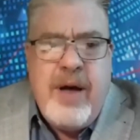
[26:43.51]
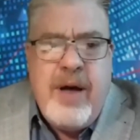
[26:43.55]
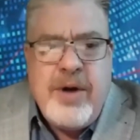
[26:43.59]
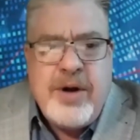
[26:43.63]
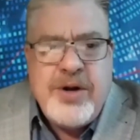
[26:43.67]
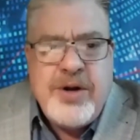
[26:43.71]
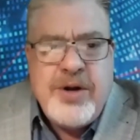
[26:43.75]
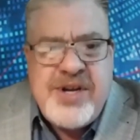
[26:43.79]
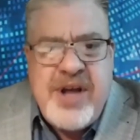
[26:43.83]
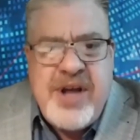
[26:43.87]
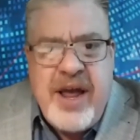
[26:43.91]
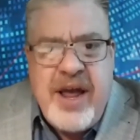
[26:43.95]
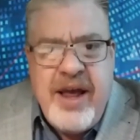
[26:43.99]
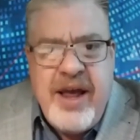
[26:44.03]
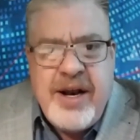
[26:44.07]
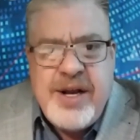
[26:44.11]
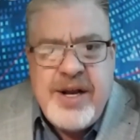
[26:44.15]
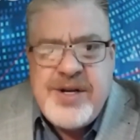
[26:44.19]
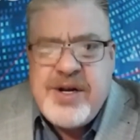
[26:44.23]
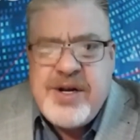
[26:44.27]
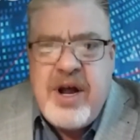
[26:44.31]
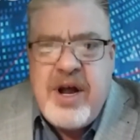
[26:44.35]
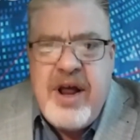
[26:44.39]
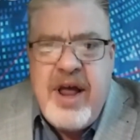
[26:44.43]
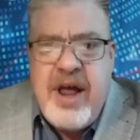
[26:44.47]
I'm not saying
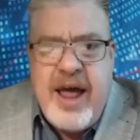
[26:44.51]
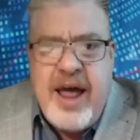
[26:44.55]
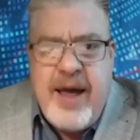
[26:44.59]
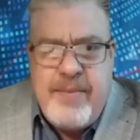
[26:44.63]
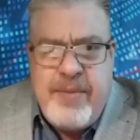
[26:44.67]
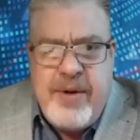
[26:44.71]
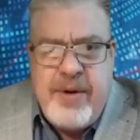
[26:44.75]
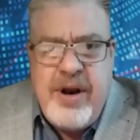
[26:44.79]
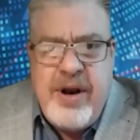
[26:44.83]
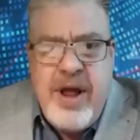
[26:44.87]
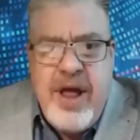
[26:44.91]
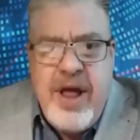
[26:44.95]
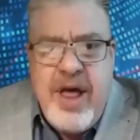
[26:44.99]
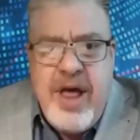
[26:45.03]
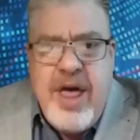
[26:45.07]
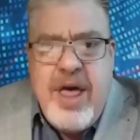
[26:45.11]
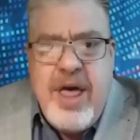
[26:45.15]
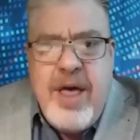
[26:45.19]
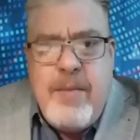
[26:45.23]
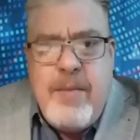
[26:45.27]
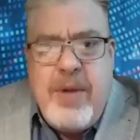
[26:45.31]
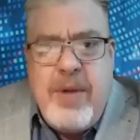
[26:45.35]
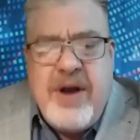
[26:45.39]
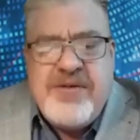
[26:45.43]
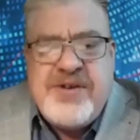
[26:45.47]
it's going to happen,
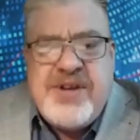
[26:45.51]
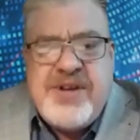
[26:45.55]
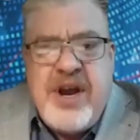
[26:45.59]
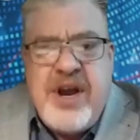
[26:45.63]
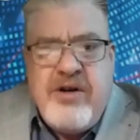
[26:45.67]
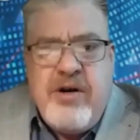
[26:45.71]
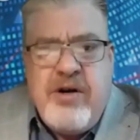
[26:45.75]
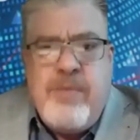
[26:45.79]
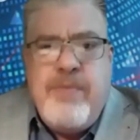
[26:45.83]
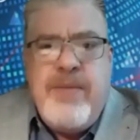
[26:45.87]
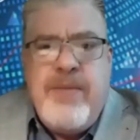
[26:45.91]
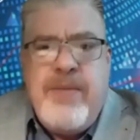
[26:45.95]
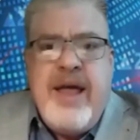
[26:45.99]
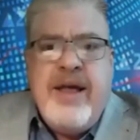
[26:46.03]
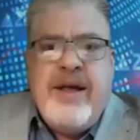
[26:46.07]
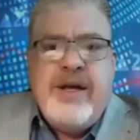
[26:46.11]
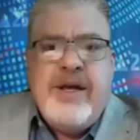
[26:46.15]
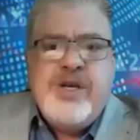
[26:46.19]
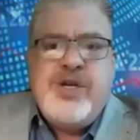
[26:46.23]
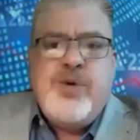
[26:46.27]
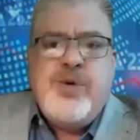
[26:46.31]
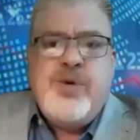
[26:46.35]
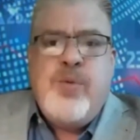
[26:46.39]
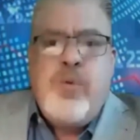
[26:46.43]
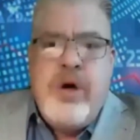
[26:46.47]
but if central
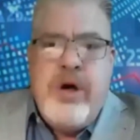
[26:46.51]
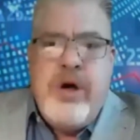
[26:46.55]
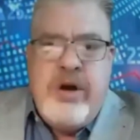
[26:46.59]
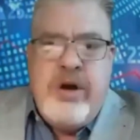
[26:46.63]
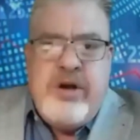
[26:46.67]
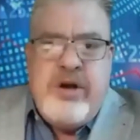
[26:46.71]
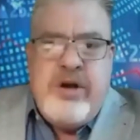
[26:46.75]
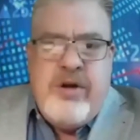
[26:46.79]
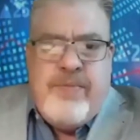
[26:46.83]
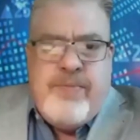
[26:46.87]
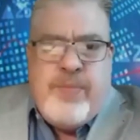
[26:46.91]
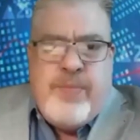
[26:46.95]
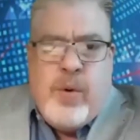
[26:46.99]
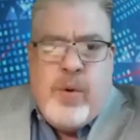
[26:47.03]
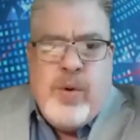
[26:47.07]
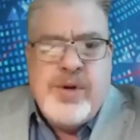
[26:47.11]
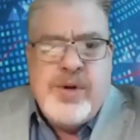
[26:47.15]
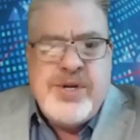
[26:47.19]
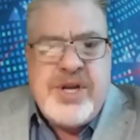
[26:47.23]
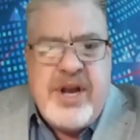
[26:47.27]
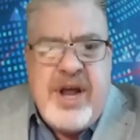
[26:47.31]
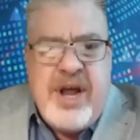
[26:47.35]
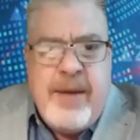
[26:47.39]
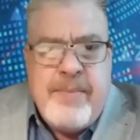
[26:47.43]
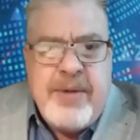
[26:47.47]
bankers were to
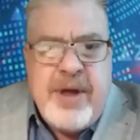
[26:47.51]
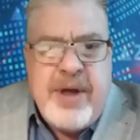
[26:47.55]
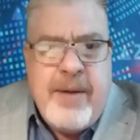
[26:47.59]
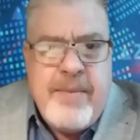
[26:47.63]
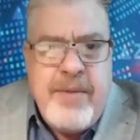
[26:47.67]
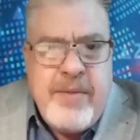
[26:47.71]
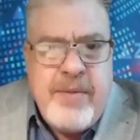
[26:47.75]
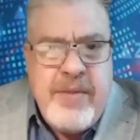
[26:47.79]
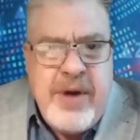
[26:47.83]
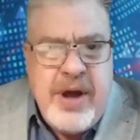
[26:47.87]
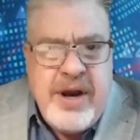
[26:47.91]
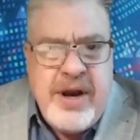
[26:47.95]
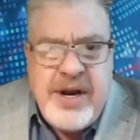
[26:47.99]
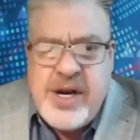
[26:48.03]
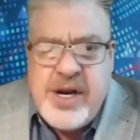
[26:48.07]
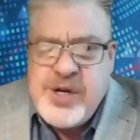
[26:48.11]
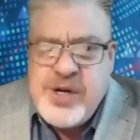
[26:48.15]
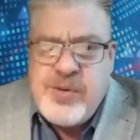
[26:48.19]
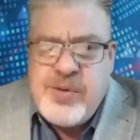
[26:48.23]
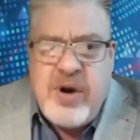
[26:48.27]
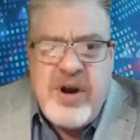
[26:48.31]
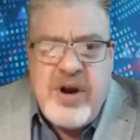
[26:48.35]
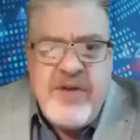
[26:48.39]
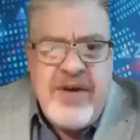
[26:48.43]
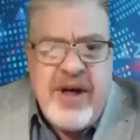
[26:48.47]
pause at upcoming
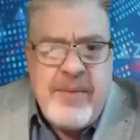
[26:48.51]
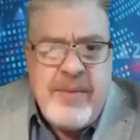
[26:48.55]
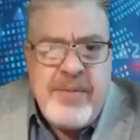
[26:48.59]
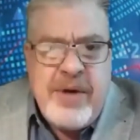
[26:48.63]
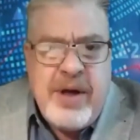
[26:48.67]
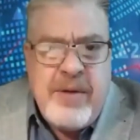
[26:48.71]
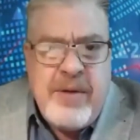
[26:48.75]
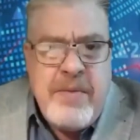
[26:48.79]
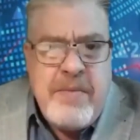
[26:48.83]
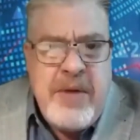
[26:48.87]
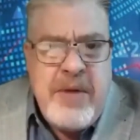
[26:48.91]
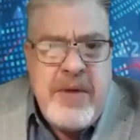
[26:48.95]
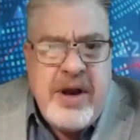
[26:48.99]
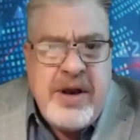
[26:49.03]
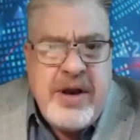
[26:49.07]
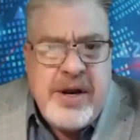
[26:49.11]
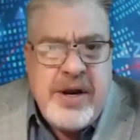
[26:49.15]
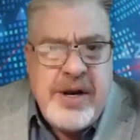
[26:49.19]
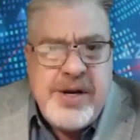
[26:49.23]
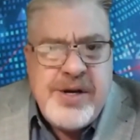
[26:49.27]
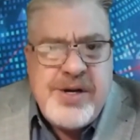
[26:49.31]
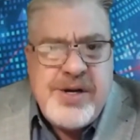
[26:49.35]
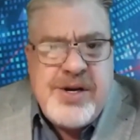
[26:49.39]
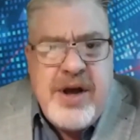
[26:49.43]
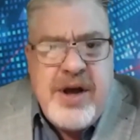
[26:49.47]
meetings, one of the upcoming
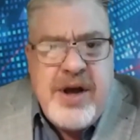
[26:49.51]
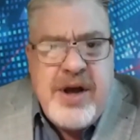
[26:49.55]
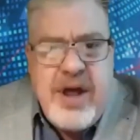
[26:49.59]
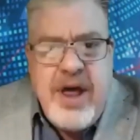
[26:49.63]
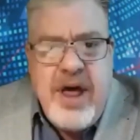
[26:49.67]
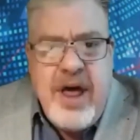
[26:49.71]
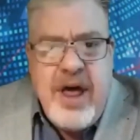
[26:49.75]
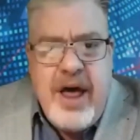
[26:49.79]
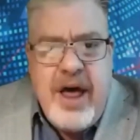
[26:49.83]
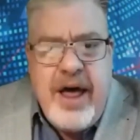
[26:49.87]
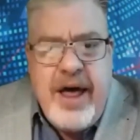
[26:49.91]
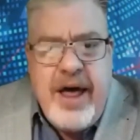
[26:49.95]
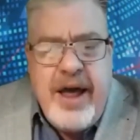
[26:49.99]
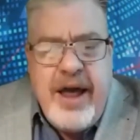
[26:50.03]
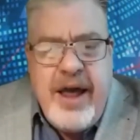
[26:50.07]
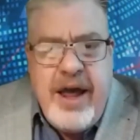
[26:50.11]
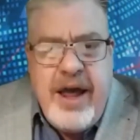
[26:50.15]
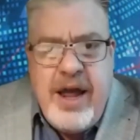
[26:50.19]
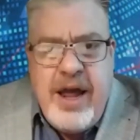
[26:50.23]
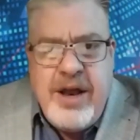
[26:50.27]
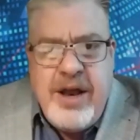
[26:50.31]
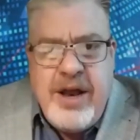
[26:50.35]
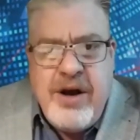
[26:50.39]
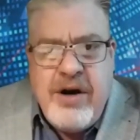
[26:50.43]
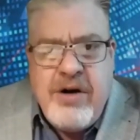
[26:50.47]
meetings,
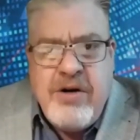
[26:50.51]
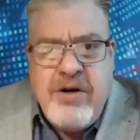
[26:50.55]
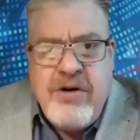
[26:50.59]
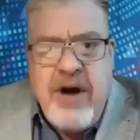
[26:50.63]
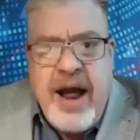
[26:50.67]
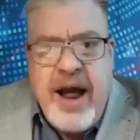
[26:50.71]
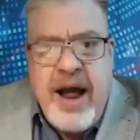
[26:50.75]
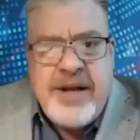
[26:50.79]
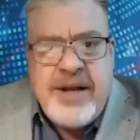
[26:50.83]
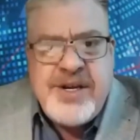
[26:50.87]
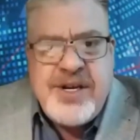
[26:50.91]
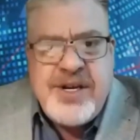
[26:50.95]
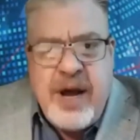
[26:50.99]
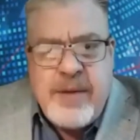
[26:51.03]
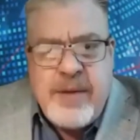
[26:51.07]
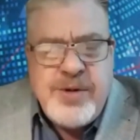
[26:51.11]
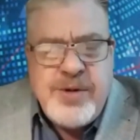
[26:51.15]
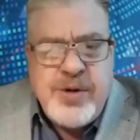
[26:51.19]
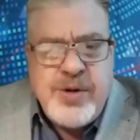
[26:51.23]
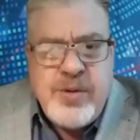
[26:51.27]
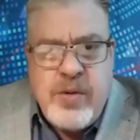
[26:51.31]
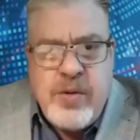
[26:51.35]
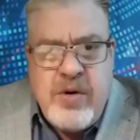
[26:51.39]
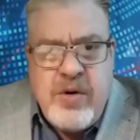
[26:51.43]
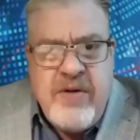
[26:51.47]
to create some
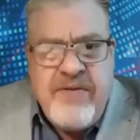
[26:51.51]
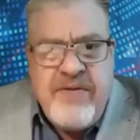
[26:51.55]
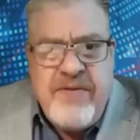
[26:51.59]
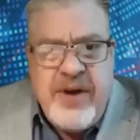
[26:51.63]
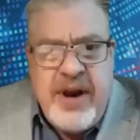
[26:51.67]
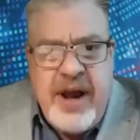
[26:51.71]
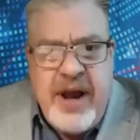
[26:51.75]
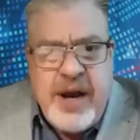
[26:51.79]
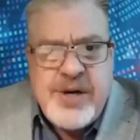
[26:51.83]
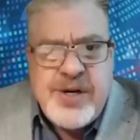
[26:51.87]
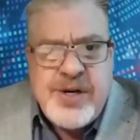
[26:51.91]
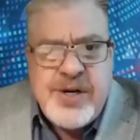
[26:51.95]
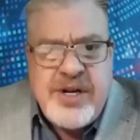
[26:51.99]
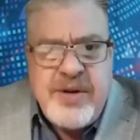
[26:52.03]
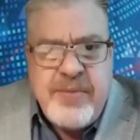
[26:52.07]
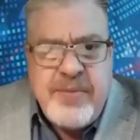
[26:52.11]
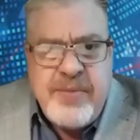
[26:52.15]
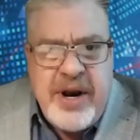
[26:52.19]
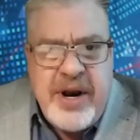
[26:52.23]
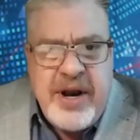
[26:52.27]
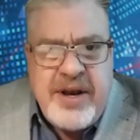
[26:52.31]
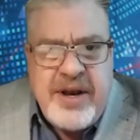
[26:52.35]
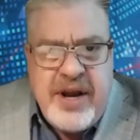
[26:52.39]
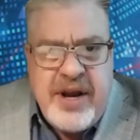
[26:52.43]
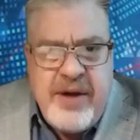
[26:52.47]
sort of financial
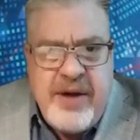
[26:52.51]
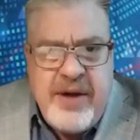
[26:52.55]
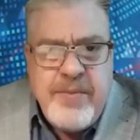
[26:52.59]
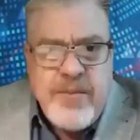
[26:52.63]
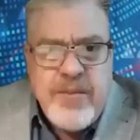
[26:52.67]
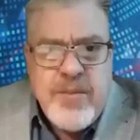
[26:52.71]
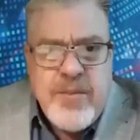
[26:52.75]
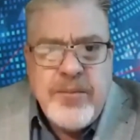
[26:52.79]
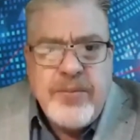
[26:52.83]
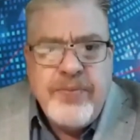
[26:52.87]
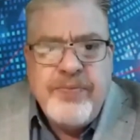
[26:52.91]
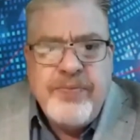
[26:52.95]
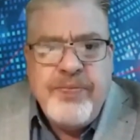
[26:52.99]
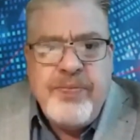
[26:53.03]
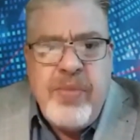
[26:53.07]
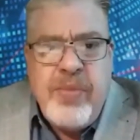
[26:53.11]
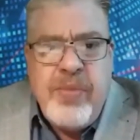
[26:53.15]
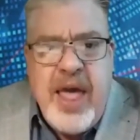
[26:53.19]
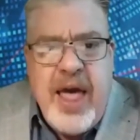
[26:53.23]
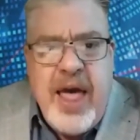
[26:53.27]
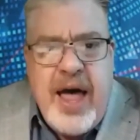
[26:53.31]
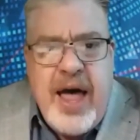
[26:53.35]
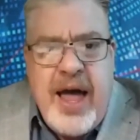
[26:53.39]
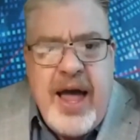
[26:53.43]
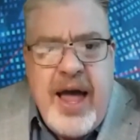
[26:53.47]
stability
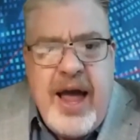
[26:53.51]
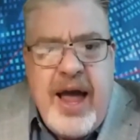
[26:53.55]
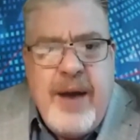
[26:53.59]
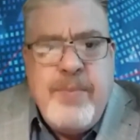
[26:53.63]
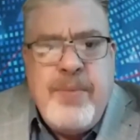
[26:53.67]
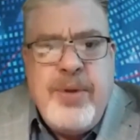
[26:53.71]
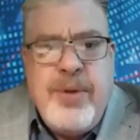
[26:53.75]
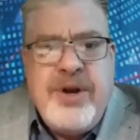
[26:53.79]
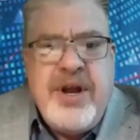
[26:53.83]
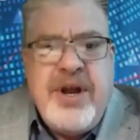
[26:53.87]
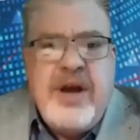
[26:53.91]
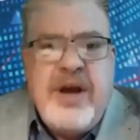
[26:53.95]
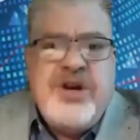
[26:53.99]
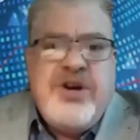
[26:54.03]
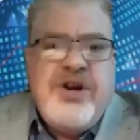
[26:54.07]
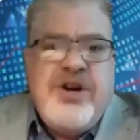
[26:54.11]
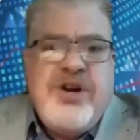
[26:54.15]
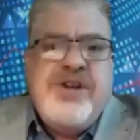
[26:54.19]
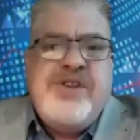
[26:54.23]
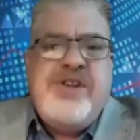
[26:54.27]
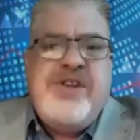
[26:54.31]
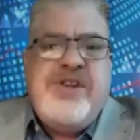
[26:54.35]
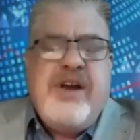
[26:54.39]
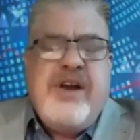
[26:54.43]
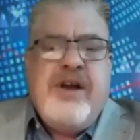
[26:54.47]
and
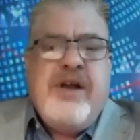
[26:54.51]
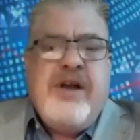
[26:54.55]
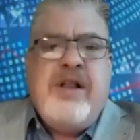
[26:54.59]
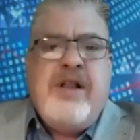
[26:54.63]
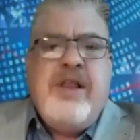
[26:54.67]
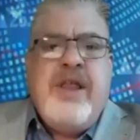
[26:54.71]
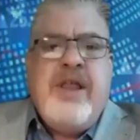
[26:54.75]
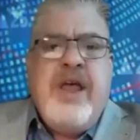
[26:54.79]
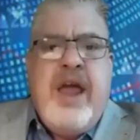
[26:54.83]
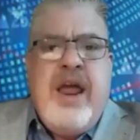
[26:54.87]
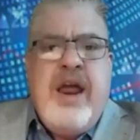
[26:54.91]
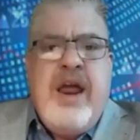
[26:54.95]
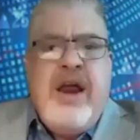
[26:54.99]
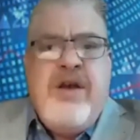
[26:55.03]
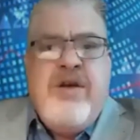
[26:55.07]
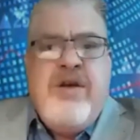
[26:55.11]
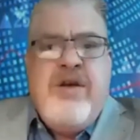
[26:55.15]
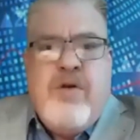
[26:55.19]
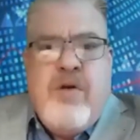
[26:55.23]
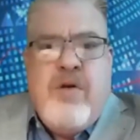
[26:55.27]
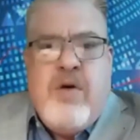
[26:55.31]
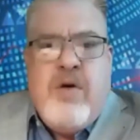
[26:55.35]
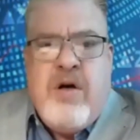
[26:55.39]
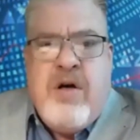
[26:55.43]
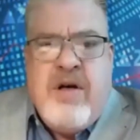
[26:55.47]
potentially signal the
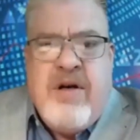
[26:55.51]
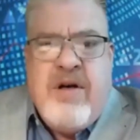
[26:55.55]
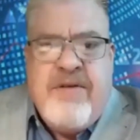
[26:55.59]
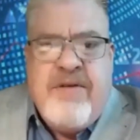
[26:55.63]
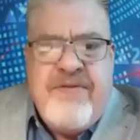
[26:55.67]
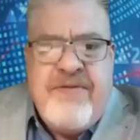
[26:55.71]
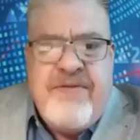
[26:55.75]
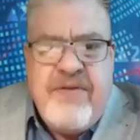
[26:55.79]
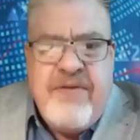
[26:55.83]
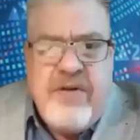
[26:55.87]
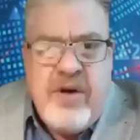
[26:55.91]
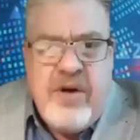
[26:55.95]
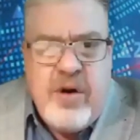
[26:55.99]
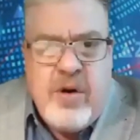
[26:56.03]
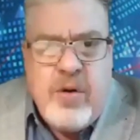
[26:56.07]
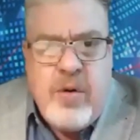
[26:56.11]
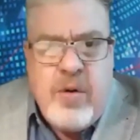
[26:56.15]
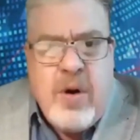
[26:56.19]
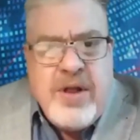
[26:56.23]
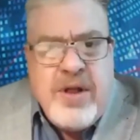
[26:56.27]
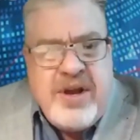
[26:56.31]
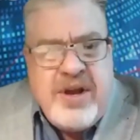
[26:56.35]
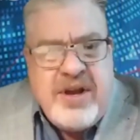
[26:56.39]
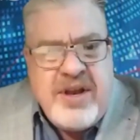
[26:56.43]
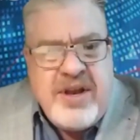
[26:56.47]
end of
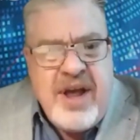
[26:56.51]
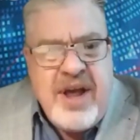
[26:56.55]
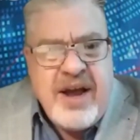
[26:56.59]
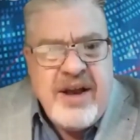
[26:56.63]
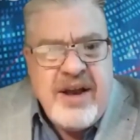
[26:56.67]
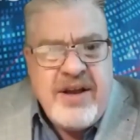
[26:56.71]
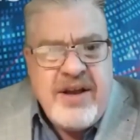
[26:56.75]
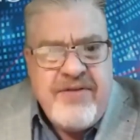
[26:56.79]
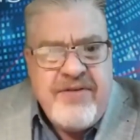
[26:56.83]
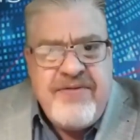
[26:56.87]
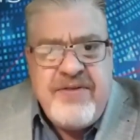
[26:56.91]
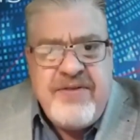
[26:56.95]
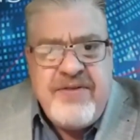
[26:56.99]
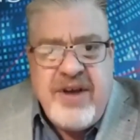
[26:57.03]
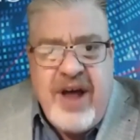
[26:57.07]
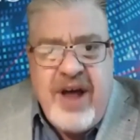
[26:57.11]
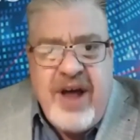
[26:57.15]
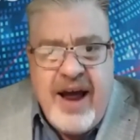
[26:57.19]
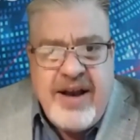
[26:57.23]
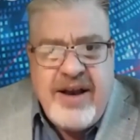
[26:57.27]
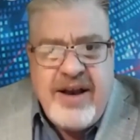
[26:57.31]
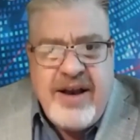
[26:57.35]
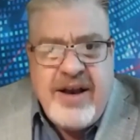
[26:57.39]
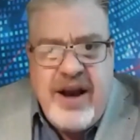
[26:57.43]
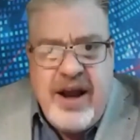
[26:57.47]
quantitative
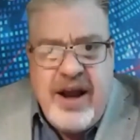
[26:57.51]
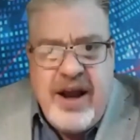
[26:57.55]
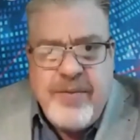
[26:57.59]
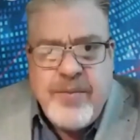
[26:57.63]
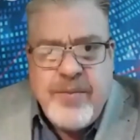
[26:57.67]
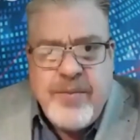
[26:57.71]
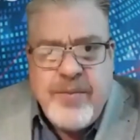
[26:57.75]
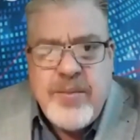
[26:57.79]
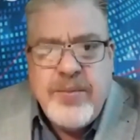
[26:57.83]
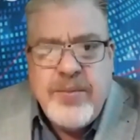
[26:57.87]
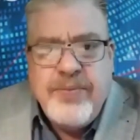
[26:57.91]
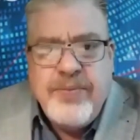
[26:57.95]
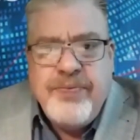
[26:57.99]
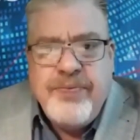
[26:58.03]
tightening,